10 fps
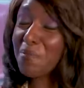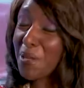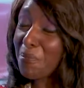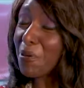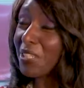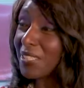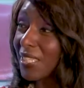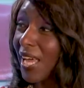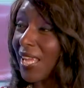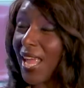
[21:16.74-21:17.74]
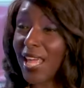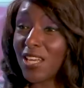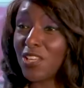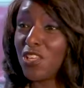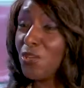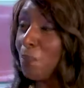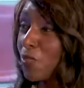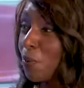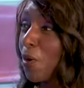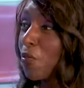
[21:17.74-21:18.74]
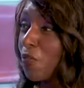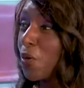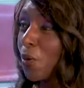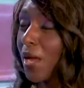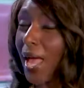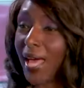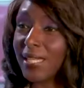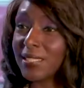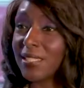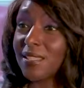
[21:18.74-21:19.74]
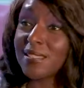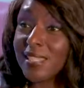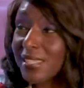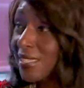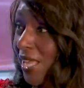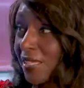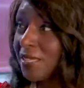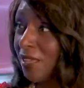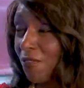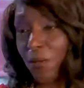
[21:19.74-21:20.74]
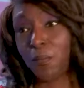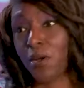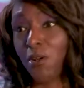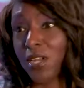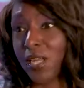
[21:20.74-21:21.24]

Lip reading: be a Brooklynite. And but the both of you are adding to the success of the borough,